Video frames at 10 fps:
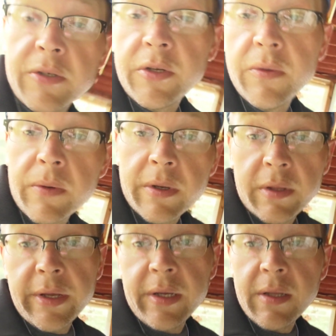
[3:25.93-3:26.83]
just do want to
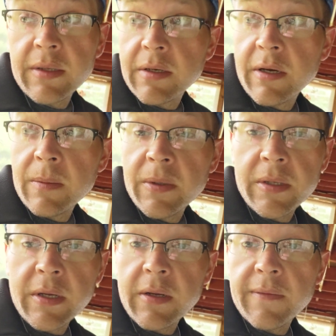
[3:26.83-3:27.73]
thank Letscom
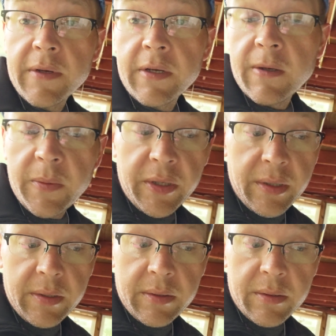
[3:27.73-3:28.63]
at the end of the video
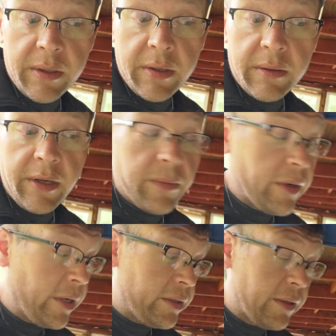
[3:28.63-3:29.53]
because they were
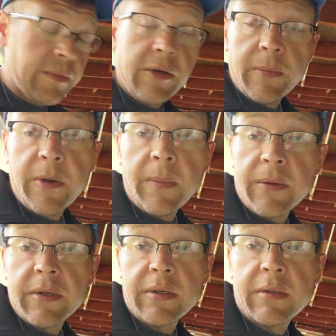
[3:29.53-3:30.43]
nice enough to hook me up
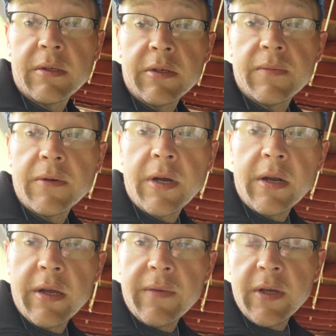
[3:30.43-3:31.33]
with this just for
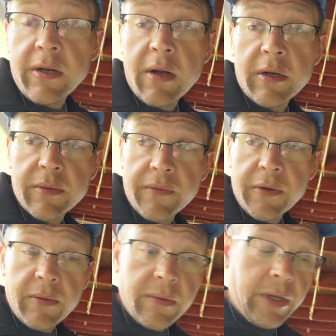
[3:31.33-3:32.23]
kind of giving it an honest
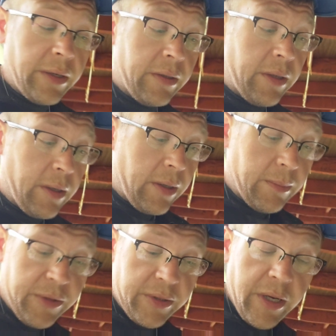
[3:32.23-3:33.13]
review, and
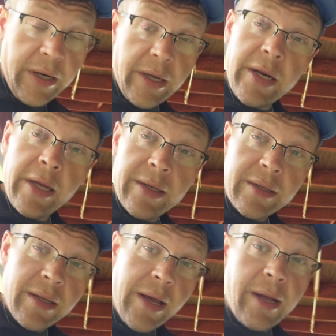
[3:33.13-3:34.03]
I'm just kind of getting
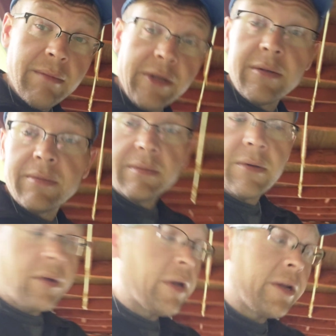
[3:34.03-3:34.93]
into that, let's
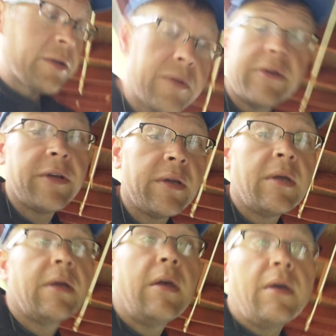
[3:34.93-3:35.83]
call it industry,
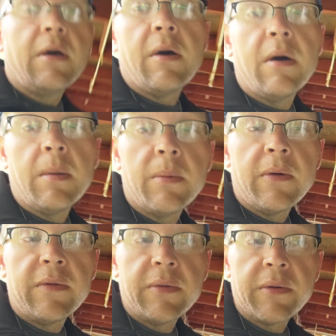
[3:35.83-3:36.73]

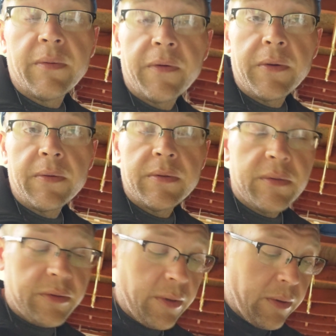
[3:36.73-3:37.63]
of doing reviews.
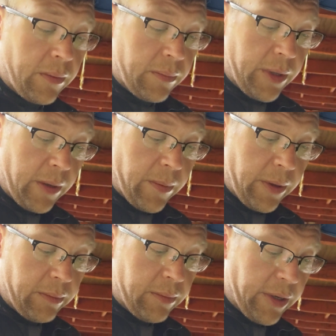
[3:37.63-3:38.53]
So
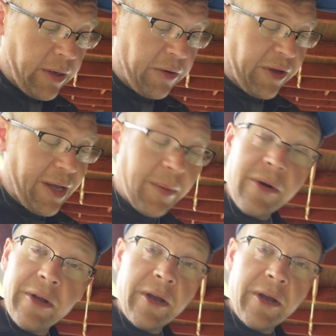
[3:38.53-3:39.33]
anyway, I can hear the camera